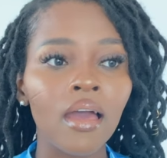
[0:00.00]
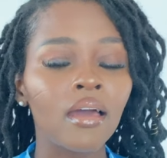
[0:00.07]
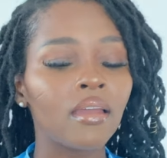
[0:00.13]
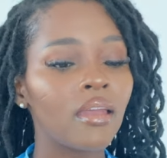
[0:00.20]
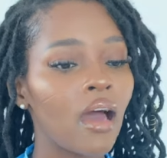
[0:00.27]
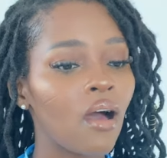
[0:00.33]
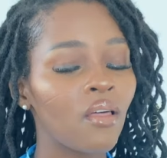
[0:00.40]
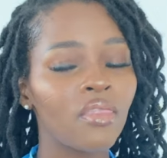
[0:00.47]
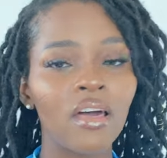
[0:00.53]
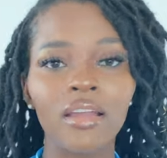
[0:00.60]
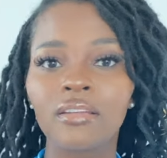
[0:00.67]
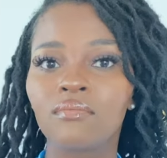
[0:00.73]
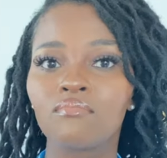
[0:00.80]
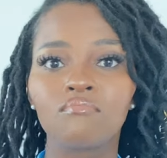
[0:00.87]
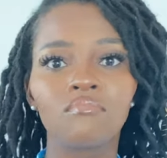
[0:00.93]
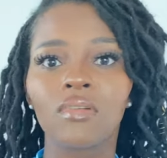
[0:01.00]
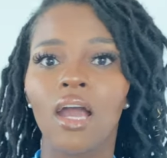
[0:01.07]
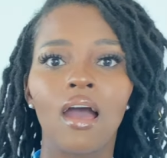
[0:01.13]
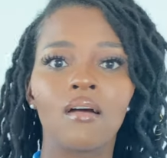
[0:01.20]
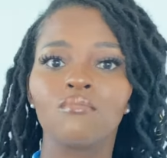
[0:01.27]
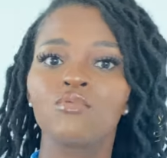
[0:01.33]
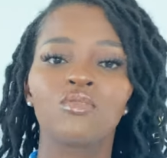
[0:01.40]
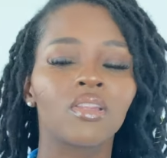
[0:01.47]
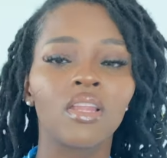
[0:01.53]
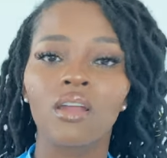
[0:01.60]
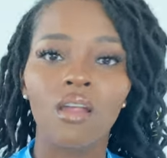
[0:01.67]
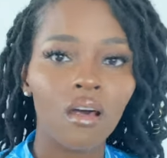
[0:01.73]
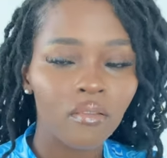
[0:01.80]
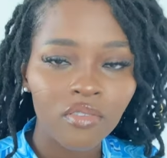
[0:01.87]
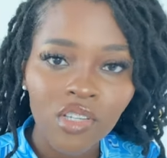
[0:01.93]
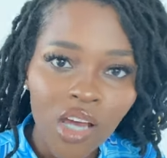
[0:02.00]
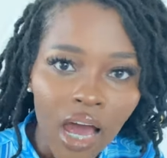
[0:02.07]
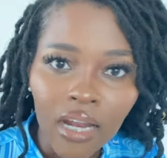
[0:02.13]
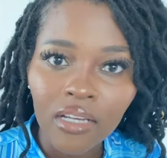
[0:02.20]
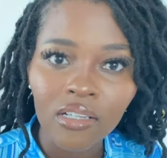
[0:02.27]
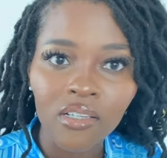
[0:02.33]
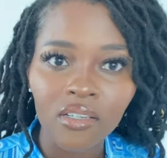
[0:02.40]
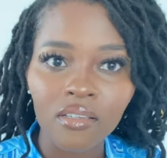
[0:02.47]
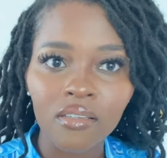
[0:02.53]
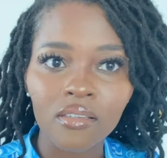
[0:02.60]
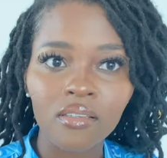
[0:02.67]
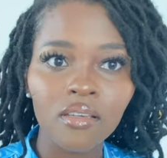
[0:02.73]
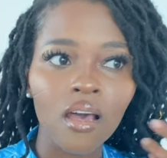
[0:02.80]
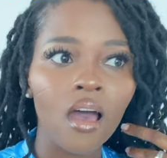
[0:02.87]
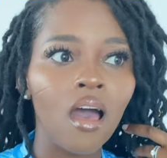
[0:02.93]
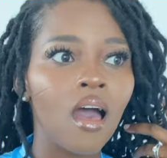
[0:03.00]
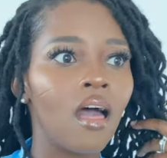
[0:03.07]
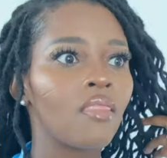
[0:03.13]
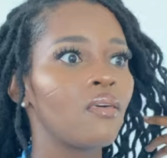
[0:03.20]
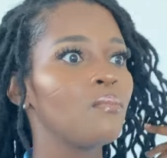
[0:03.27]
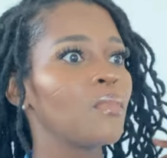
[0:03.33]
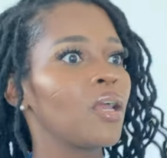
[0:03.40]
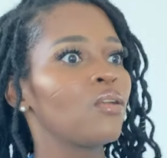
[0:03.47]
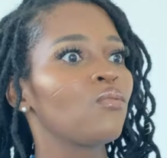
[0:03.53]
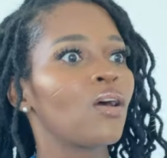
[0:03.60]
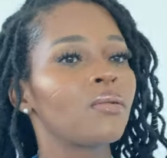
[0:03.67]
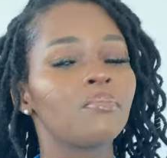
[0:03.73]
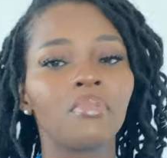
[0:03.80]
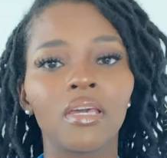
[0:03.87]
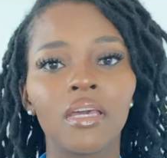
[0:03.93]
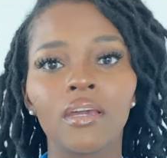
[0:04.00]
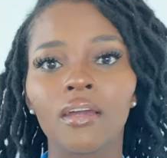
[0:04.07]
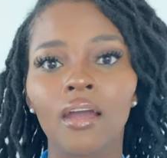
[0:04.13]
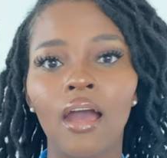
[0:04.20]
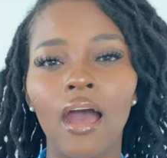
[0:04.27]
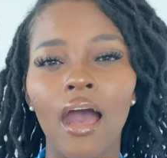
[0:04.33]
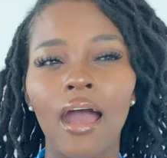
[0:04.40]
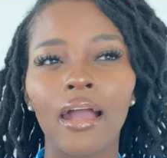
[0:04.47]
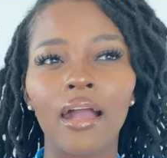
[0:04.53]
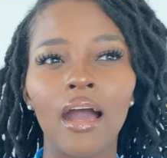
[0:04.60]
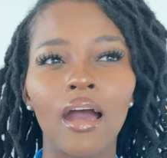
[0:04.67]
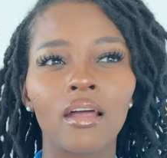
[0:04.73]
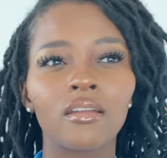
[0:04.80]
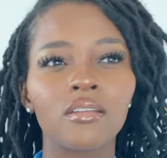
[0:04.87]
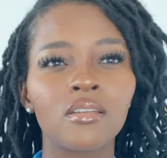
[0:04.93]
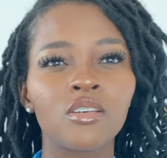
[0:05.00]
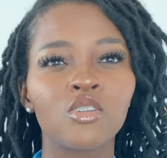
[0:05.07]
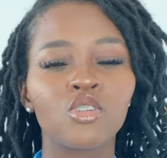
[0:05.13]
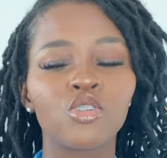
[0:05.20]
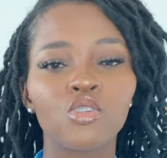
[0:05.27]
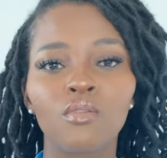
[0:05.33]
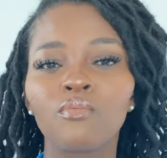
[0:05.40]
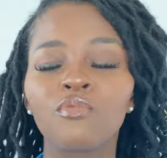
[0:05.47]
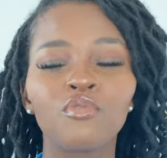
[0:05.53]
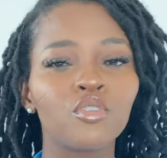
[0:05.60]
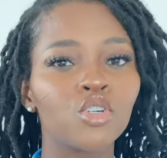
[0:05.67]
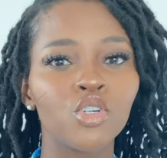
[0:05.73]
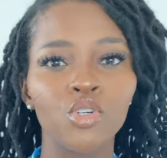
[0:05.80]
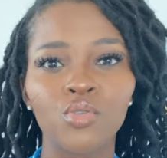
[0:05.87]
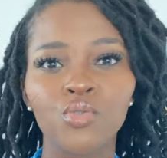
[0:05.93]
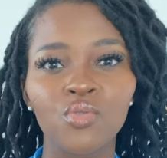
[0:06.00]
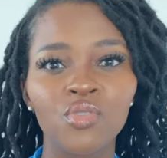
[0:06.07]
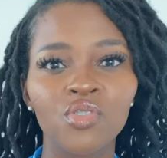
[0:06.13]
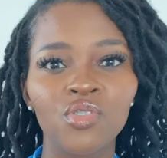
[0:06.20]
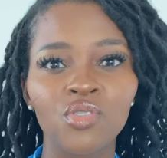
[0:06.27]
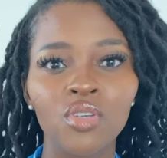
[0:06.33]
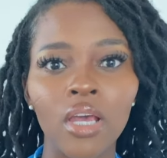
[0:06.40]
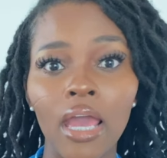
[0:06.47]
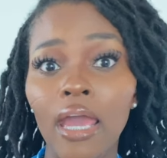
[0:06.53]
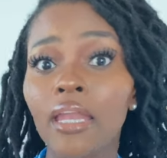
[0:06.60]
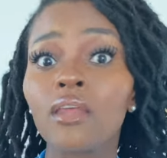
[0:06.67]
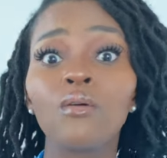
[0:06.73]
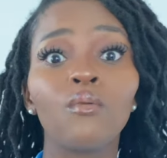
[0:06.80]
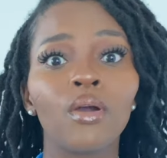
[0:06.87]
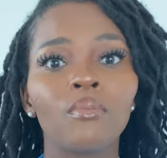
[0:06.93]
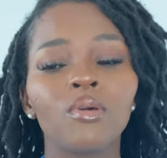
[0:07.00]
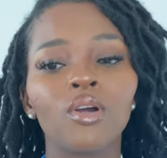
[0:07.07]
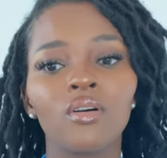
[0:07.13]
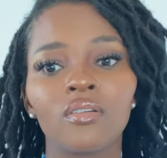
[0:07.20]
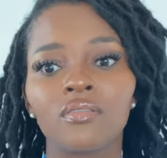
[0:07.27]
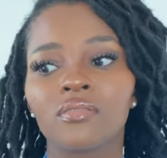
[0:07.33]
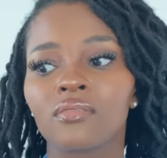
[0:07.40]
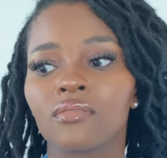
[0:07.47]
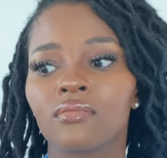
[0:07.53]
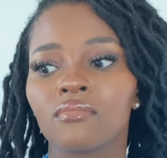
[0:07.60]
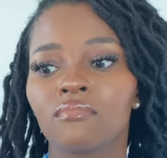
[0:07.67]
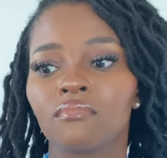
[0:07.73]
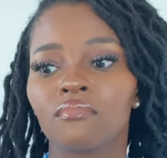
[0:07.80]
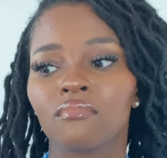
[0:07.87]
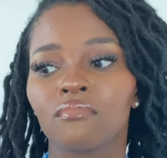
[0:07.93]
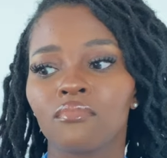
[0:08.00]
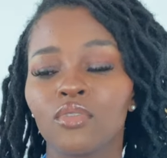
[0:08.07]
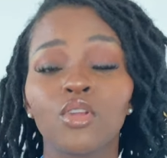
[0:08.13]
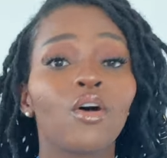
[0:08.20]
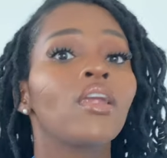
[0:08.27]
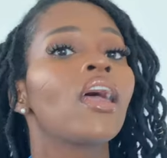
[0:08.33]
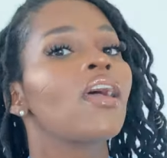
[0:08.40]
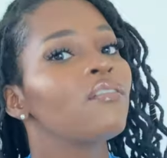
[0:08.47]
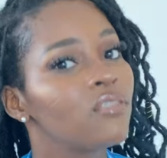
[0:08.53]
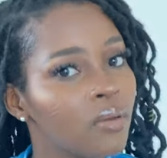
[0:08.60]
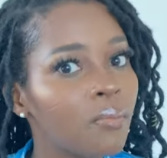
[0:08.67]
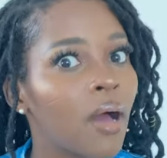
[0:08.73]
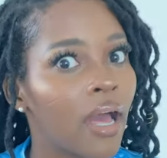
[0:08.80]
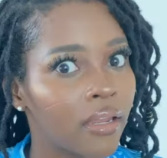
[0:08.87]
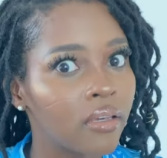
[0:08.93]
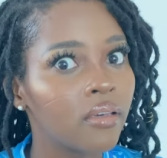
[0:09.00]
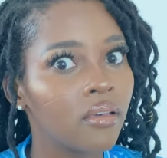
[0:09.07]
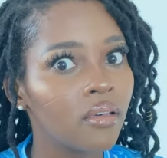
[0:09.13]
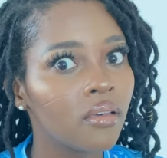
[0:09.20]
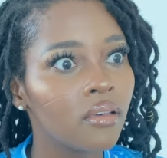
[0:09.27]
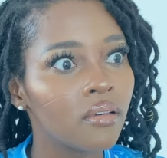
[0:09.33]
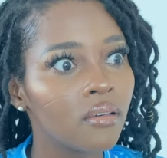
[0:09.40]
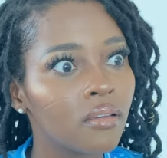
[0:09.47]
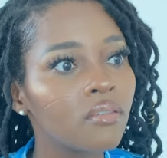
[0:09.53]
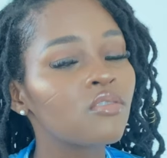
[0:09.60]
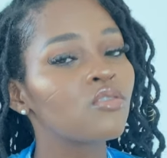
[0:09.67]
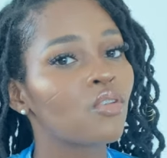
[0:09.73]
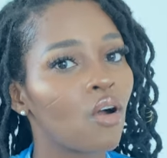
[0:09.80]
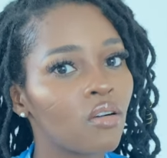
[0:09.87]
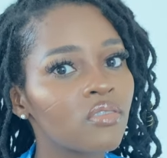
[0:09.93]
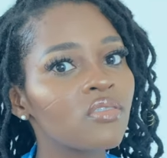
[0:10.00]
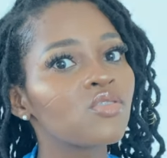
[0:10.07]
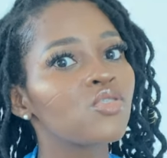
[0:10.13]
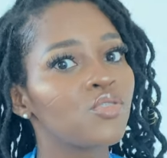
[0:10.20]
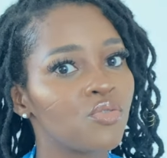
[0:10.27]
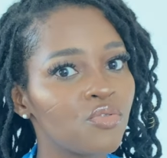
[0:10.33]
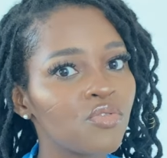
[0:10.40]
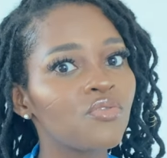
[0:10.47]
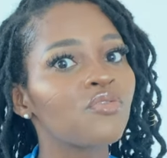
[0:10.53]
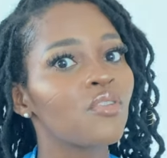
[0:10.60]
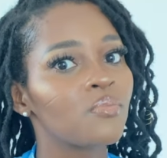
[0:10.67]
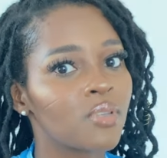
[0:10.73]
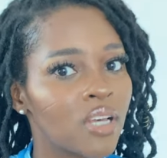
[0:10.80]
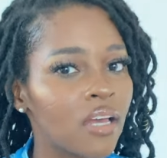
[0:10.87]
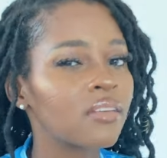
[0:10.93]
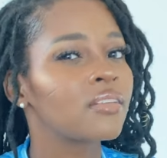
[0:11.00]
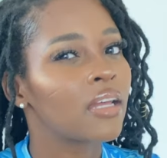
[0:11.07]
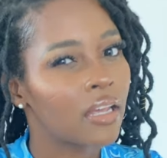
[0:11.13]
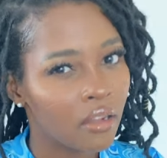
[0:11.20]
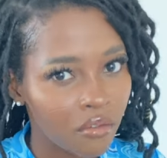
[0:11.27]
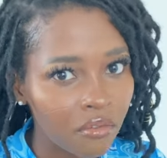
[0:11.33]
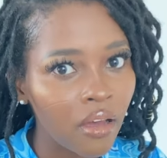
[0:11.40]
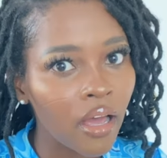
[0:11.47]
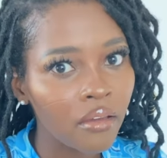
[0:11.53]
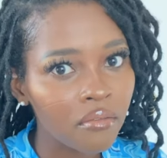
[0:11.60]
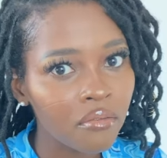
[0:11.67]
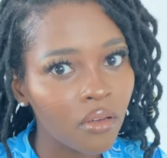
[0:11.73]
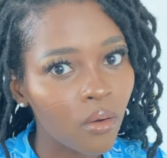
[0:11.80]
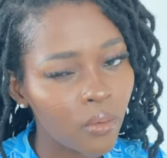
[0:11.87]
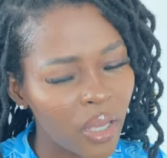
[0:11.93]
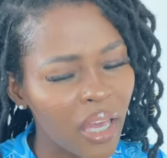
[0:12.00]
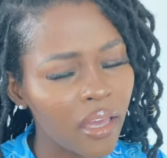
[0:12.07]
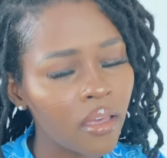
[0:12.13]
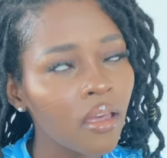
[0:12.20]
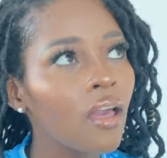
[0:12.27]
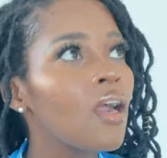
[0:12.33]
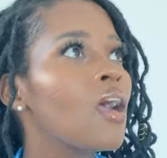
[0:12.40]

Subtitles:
Now, that comes with a lot of challenges. The main one being I can't shop for shoes anywhere because not everybody stocks shoes from size 35, okay?